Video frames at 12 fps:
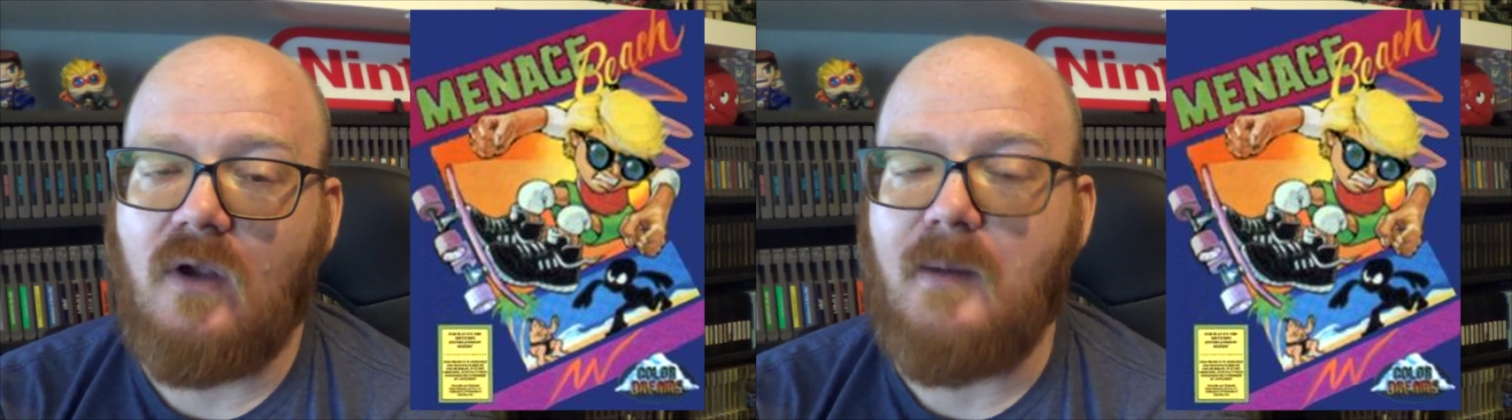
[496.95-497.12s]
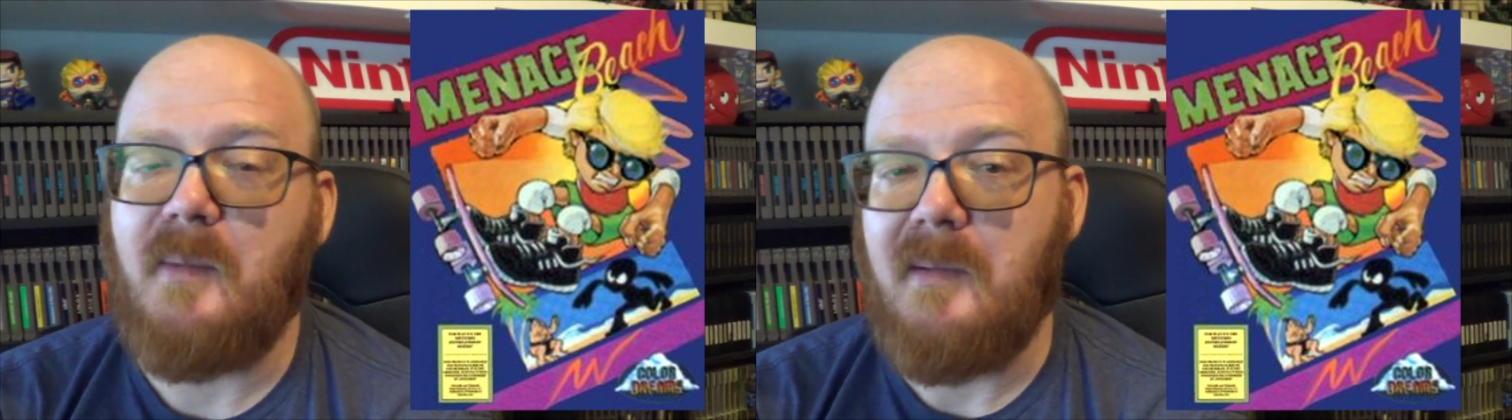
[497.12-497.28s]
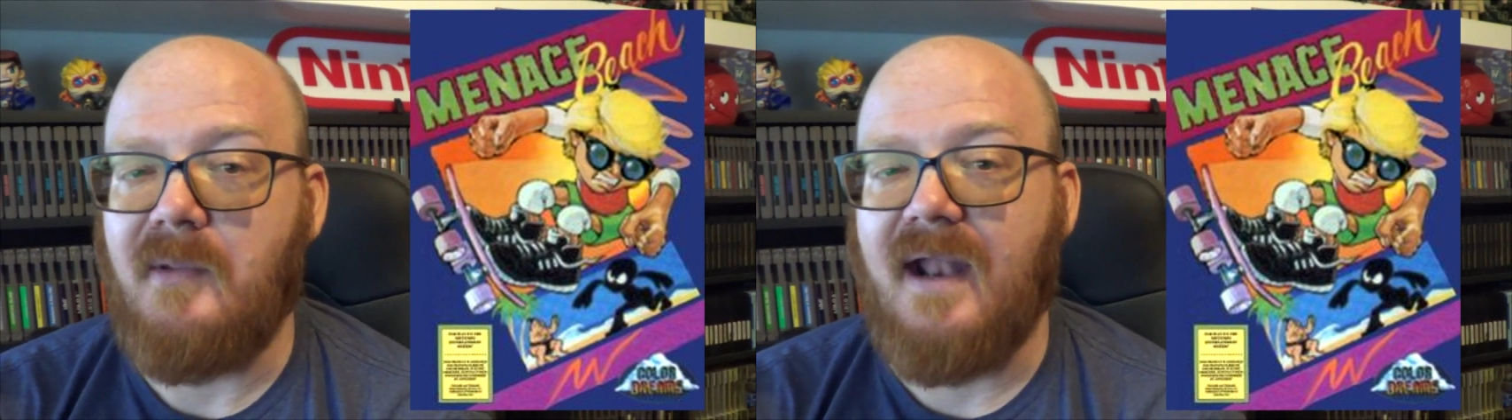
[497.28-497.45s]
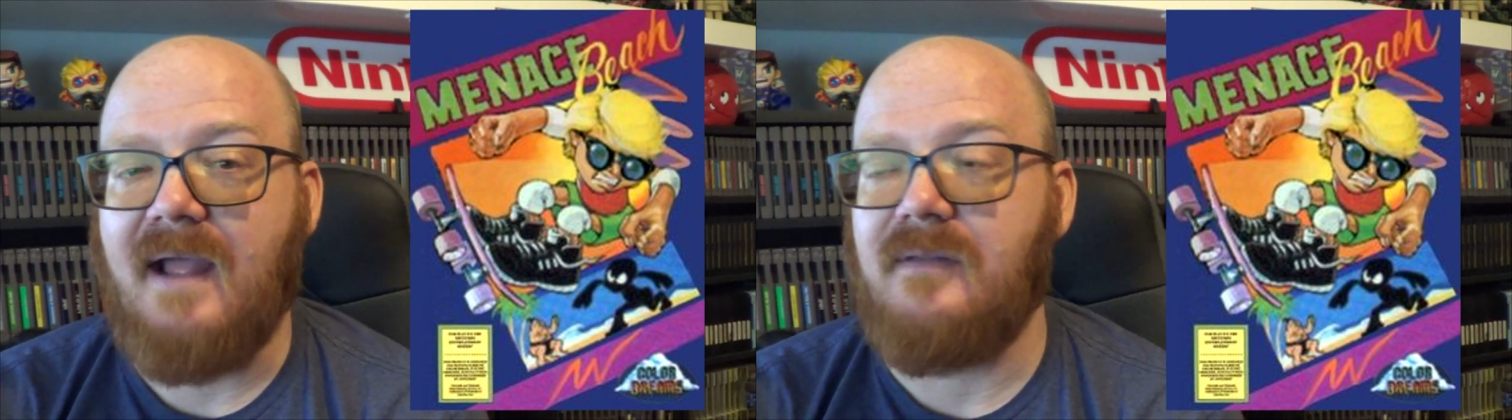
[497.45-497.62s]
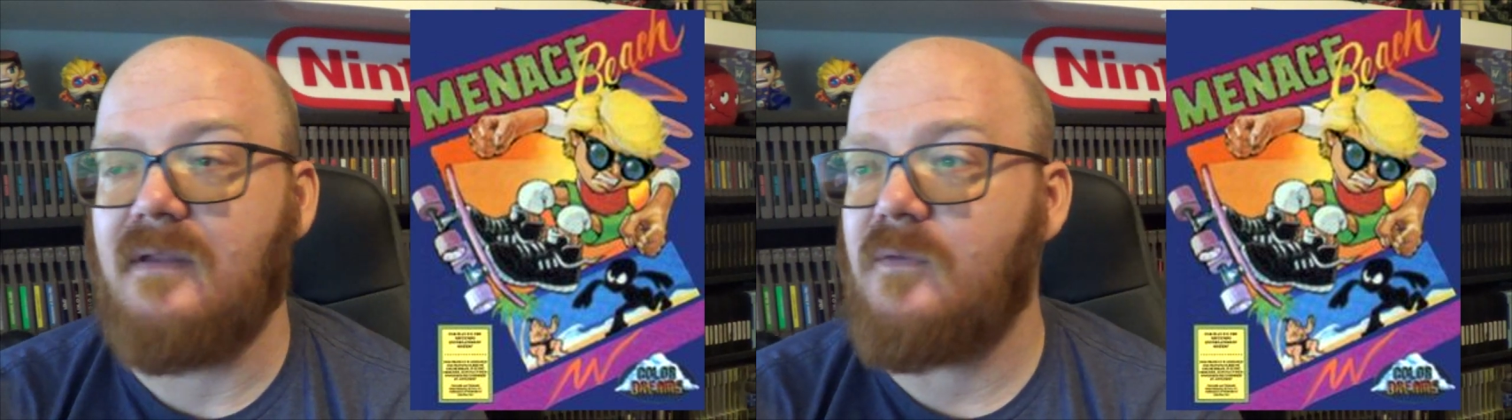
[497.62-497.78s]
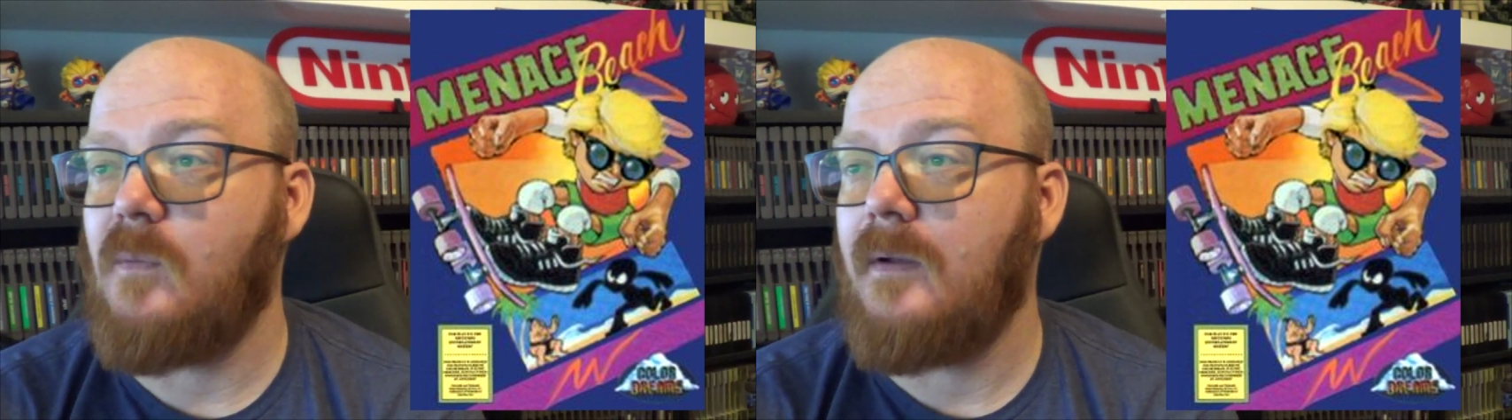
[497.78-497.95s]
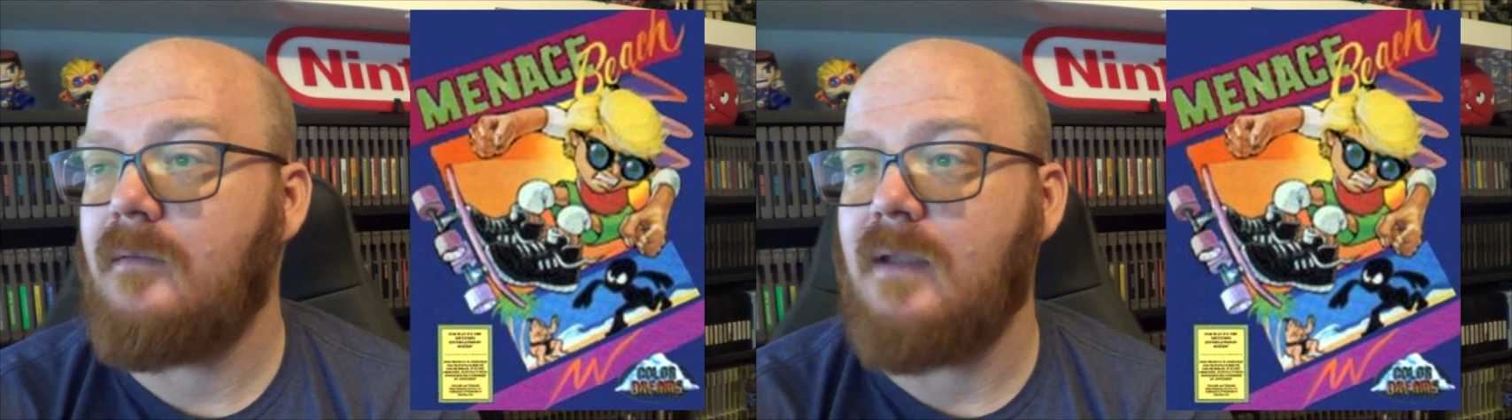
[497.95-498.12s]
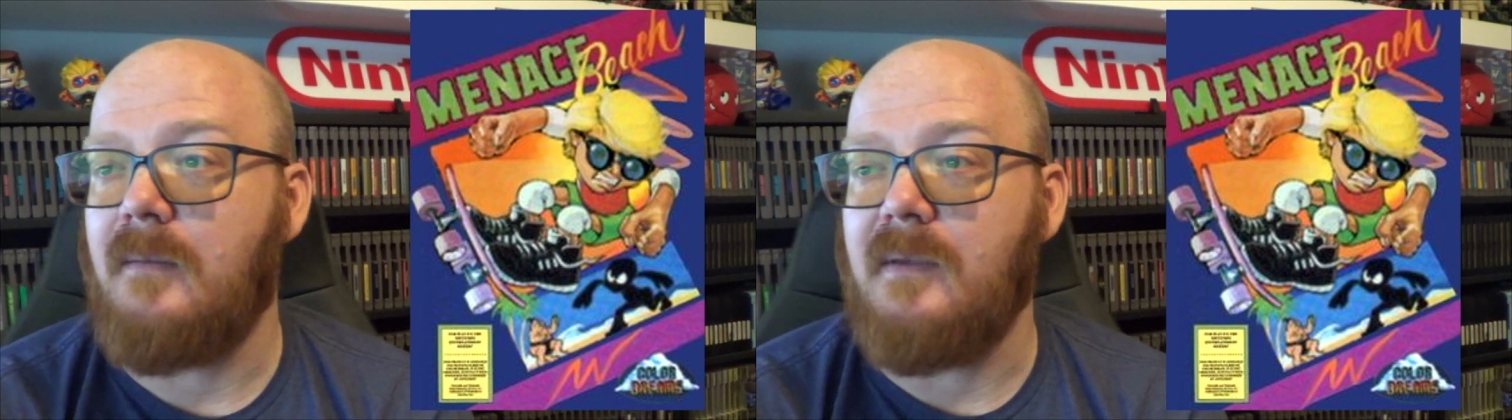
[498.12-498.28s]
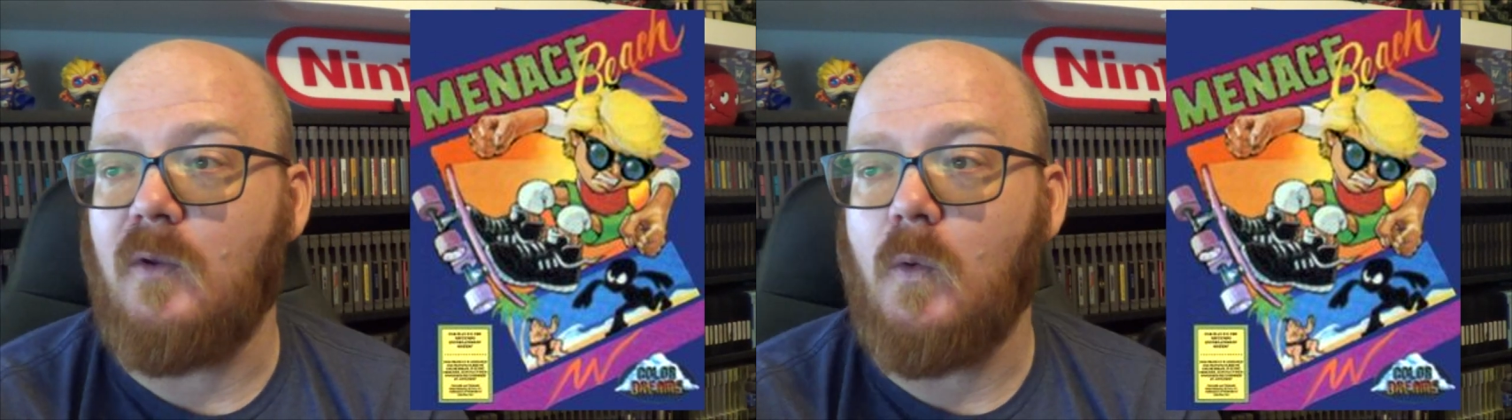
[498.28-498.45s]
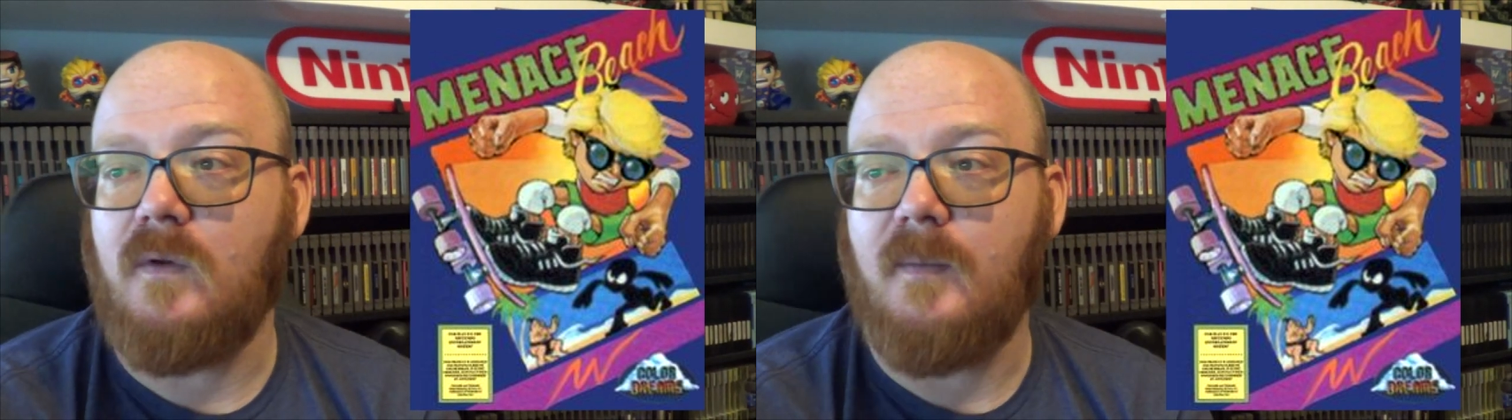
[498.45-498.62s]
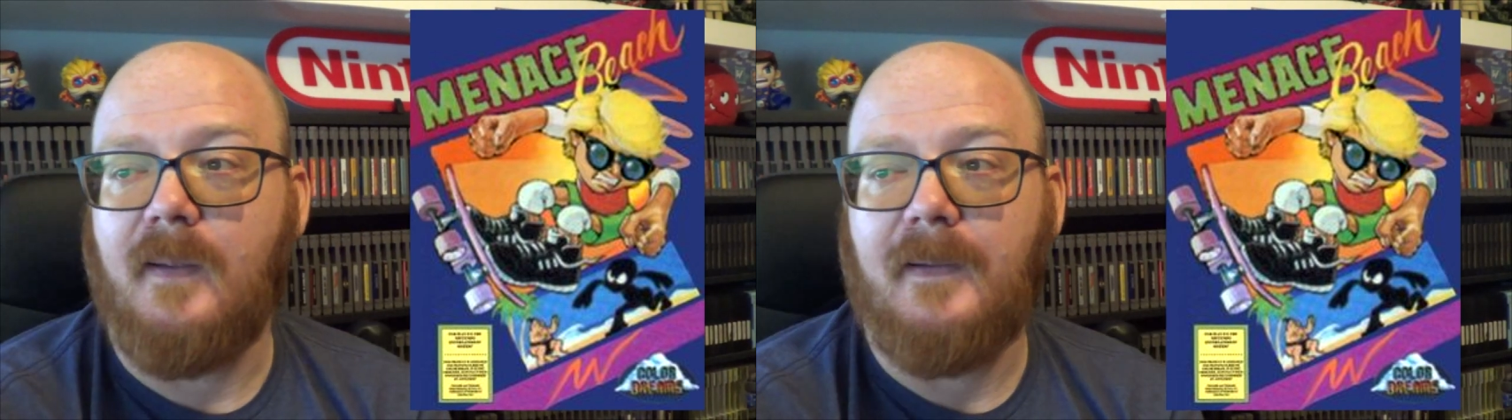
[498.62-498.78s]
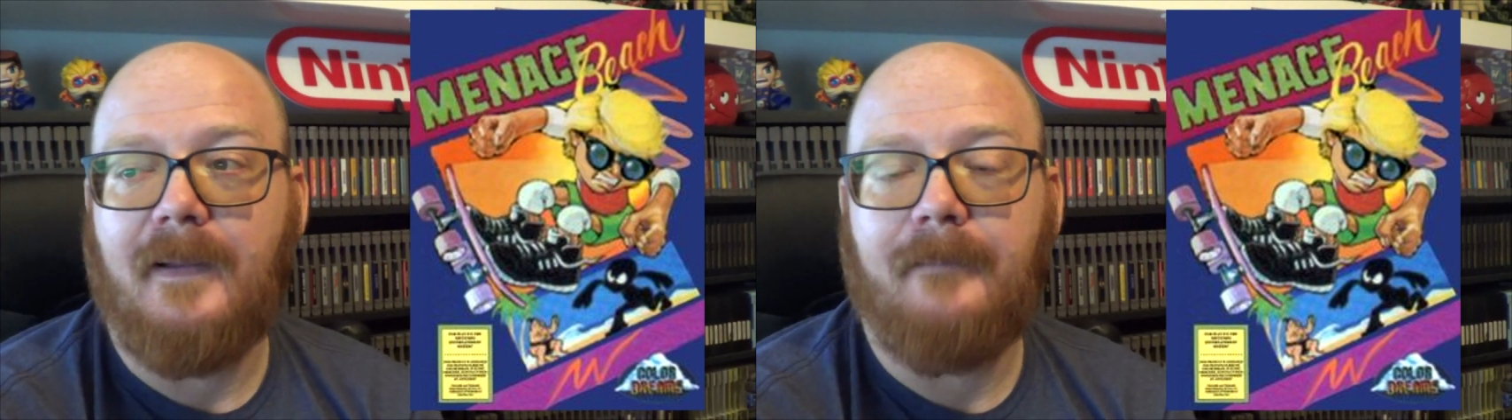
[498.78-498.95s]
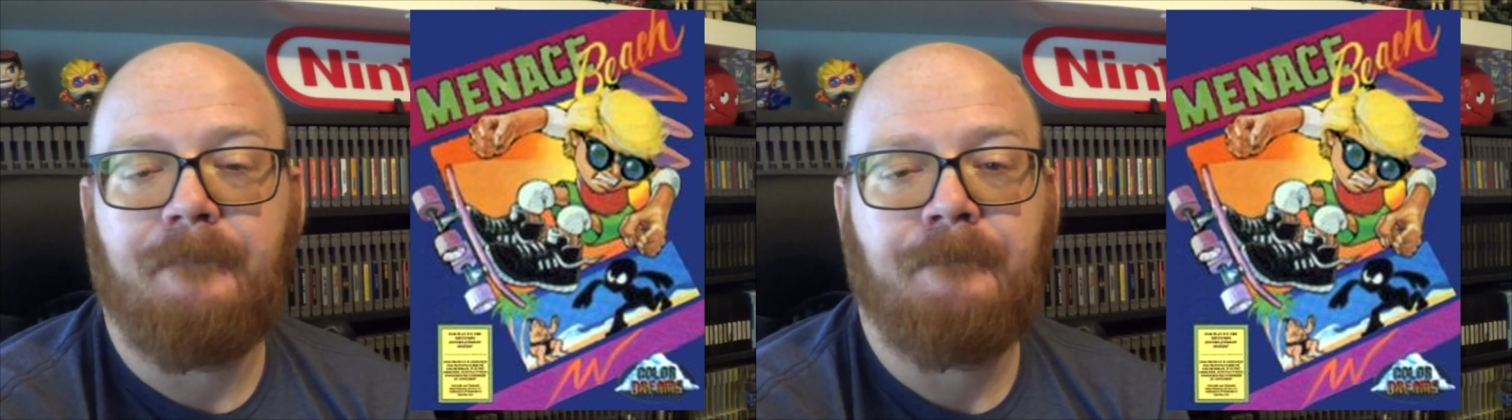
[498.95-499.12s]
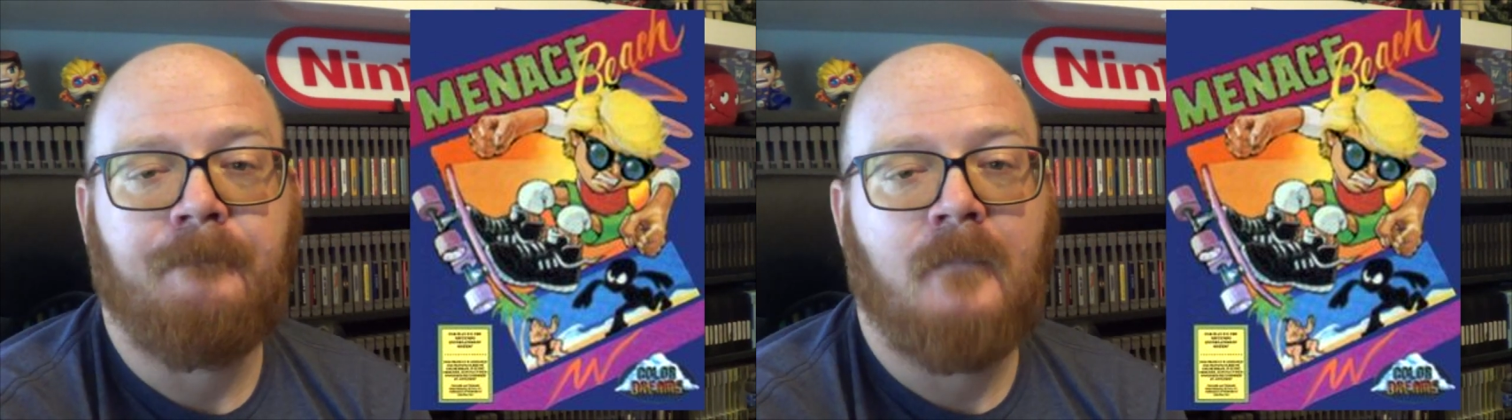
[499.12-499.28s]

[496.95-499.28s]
couple people that have this one. That'd be a cool one to pick up.